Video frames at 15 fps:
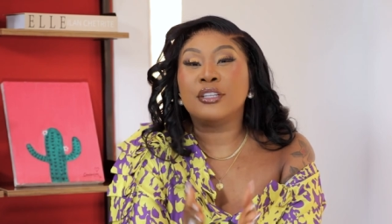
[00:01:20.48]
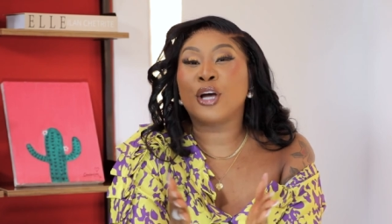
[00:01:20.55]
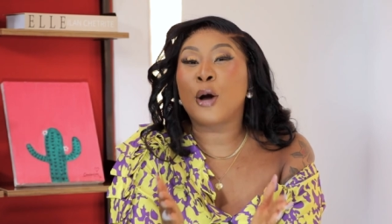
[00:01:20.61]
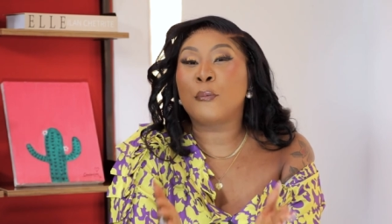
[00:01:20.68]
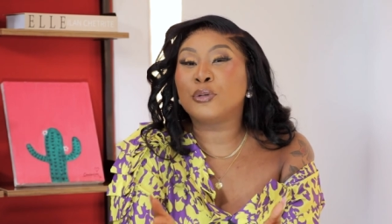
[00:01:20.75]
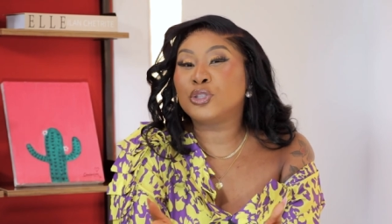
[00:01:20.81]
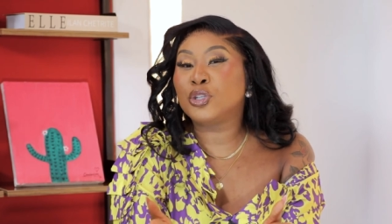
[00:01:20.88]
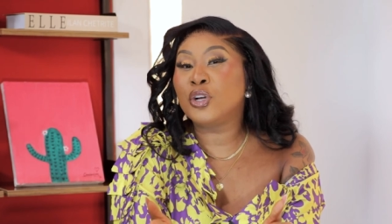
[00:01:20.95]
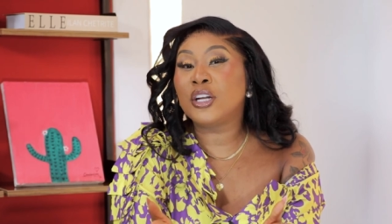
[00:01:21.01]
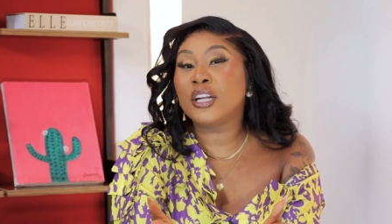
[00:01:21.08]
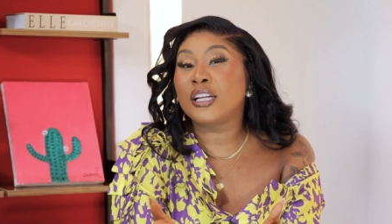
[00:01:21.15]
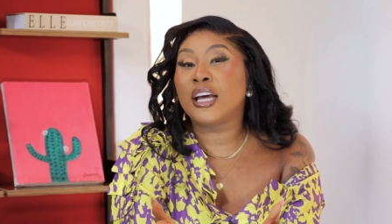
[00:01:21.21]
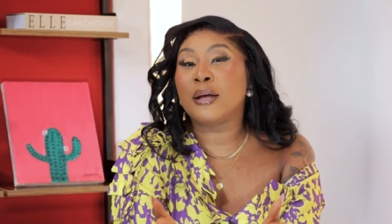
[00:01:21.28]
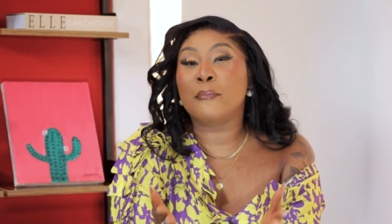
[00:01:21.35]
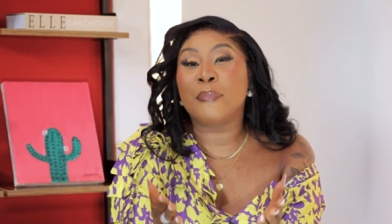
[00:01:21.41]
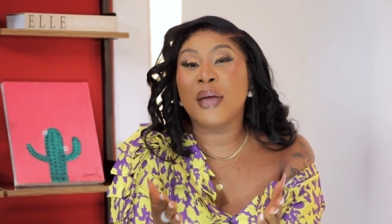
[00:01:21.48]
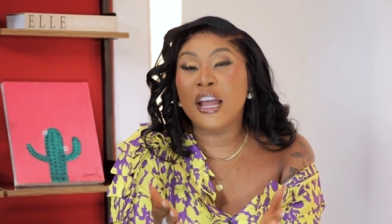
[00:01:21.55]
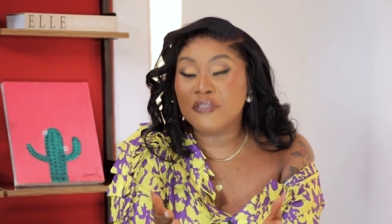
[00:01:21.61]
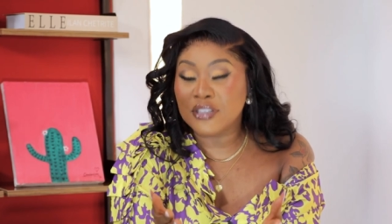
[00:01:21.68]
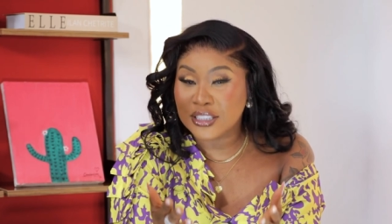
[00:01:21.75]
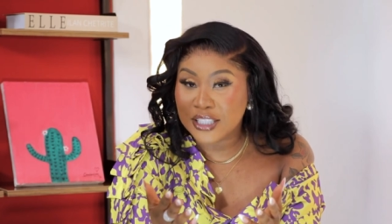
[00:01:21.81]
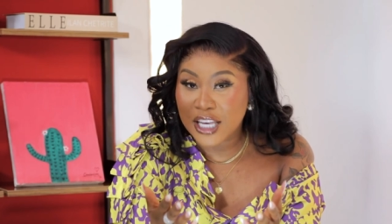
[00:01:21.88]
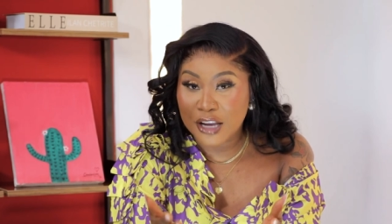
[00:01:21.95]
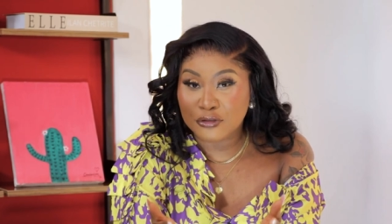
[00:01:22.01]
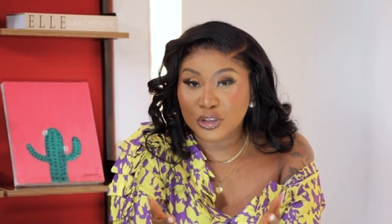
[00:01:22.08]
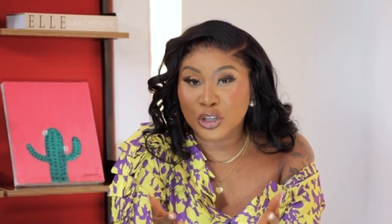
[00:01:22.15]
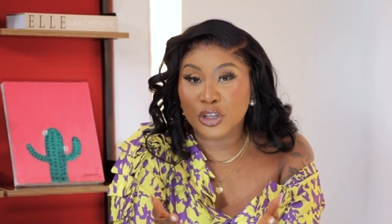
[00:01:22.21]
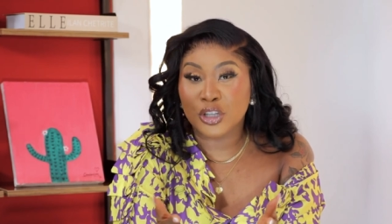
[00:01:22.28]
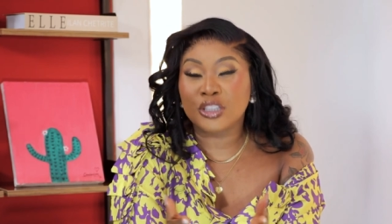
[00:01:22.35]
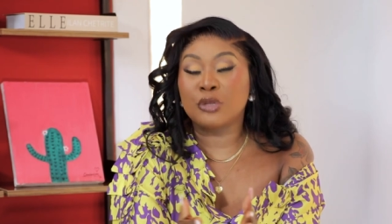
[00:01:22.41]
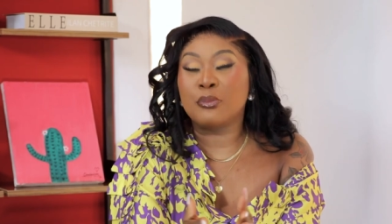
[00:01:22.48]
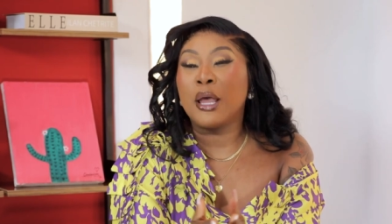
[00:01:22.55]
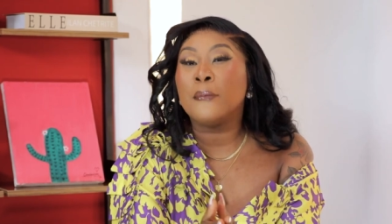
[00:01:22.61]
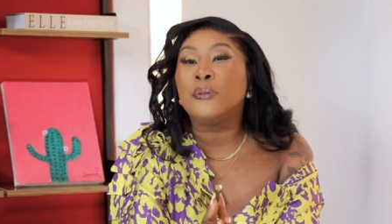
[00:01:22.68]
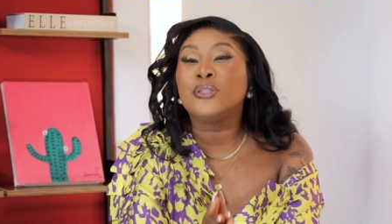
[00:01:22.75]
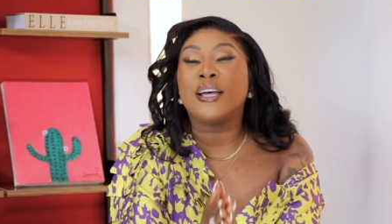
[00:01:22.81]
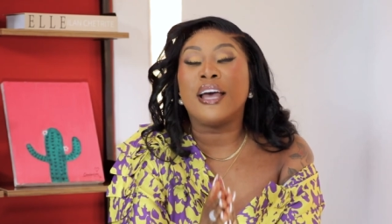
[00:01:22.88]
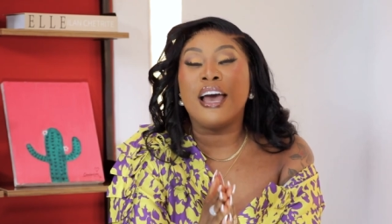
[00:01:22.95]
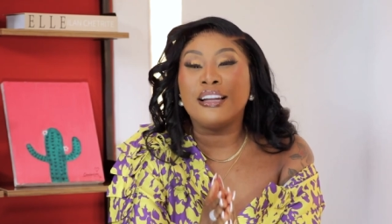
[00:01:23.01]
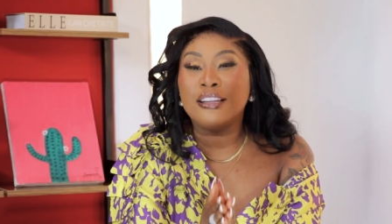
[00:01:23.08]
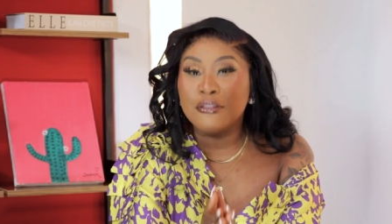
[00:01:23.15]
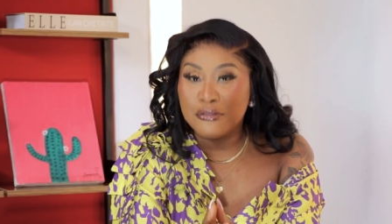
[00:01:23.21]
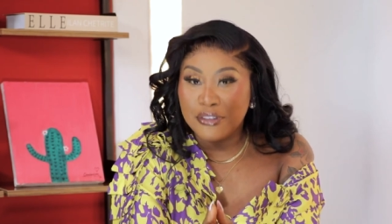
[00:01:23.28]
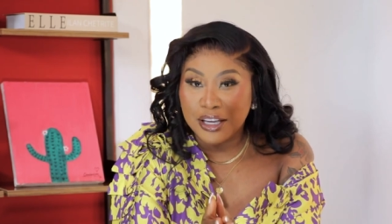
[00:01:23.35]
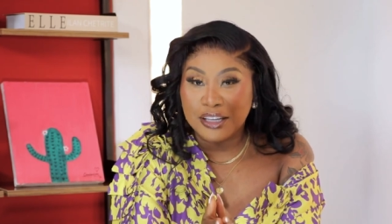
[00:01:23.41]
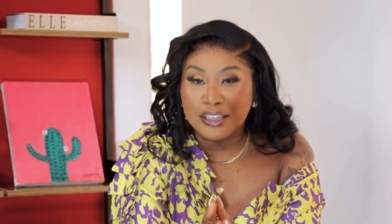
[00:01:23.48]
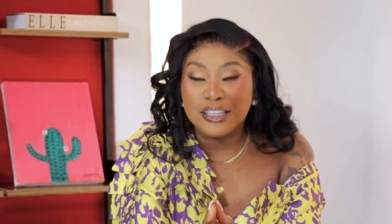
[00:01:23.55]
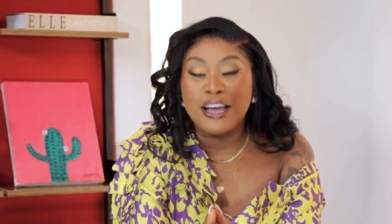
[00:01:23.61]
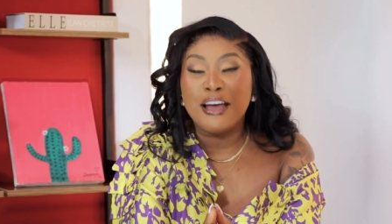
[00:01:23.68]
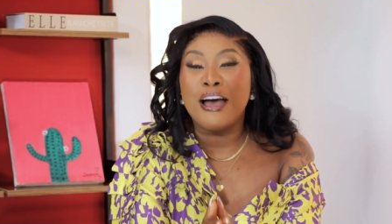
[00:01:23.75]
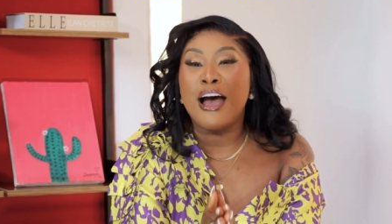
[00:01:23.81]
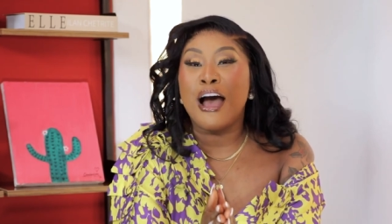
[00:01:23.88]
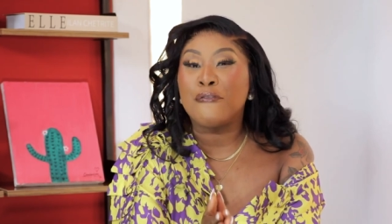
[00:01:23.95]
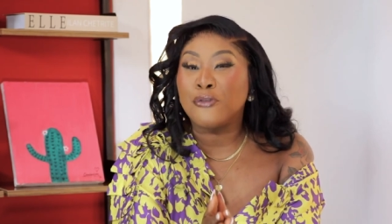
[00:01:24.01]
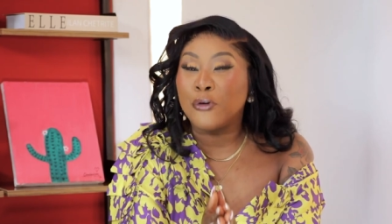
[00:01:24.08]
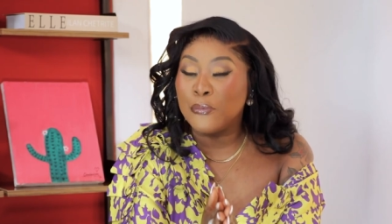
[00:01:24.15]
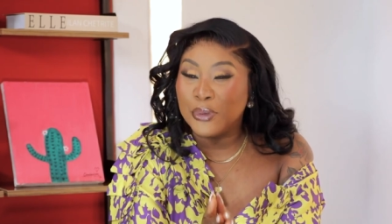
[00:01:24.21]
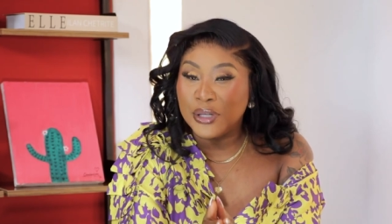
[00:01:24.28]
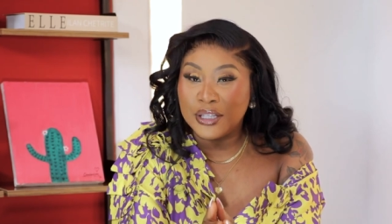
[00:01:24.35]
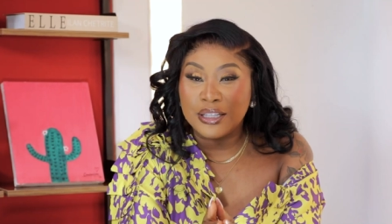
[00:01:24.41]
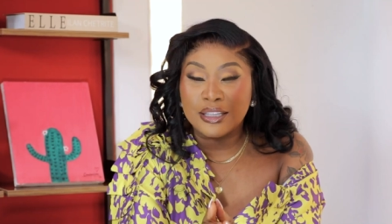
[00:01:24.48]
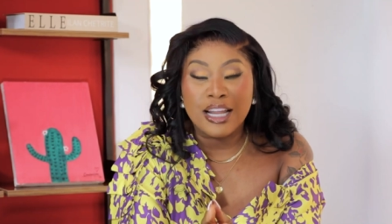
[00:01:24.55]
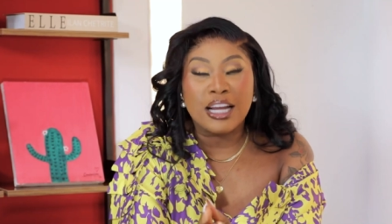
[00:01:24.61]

the opportunity that Mavens gave to her to be able to elevate Afrobeat.